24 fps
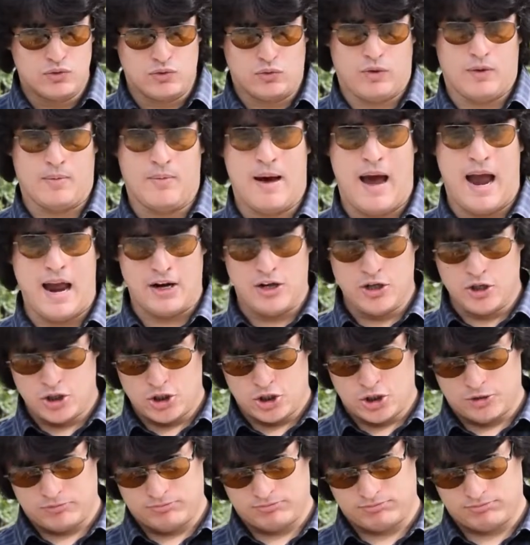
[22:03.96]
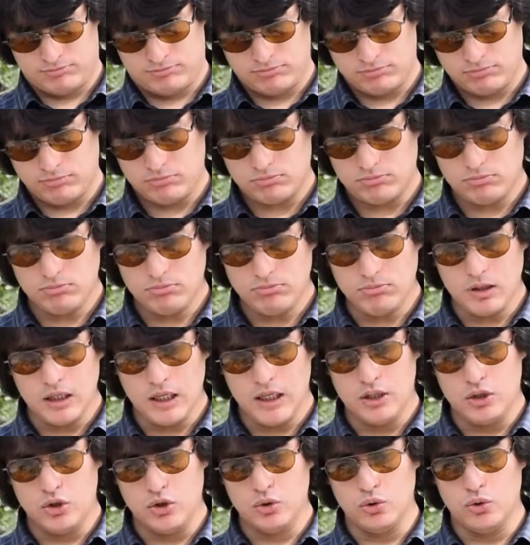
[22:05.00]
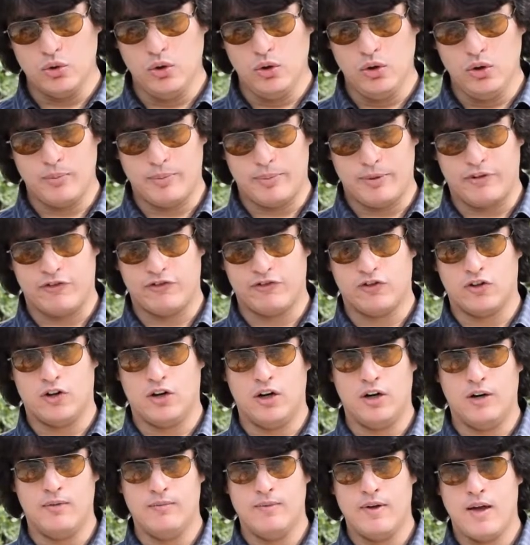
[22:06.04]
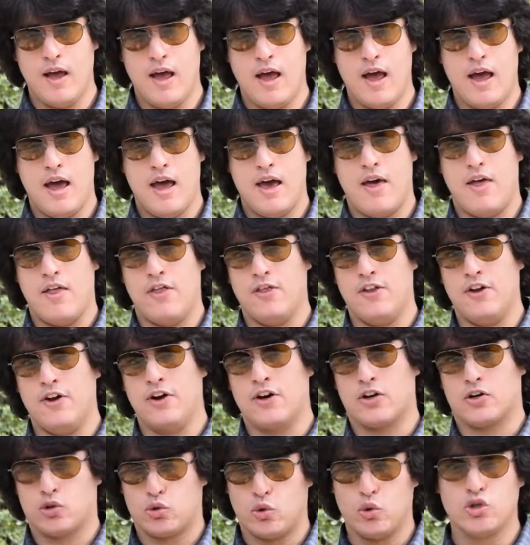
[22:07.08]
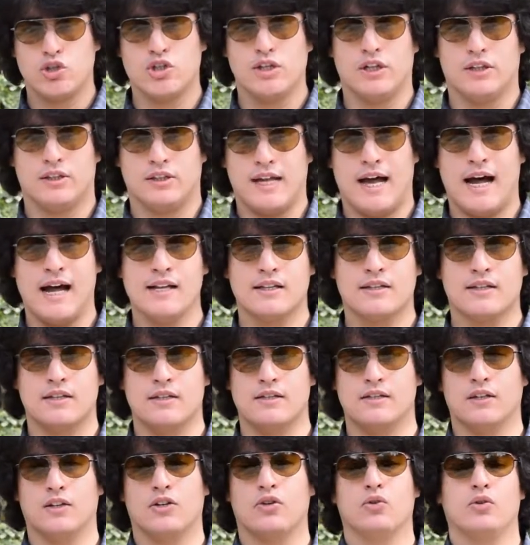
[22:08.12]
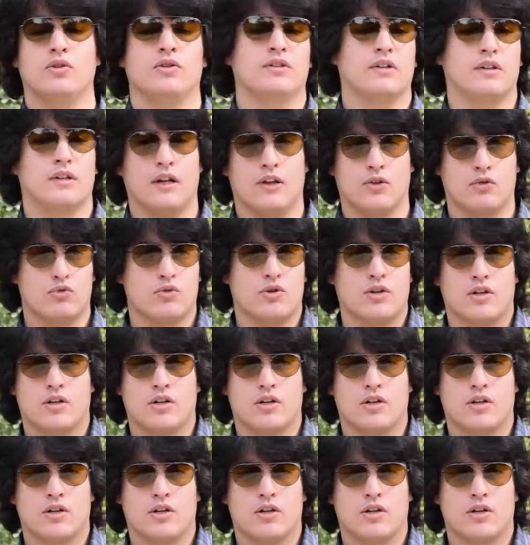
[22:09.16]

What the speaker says: to the miners to perform their crucial task in securing the network.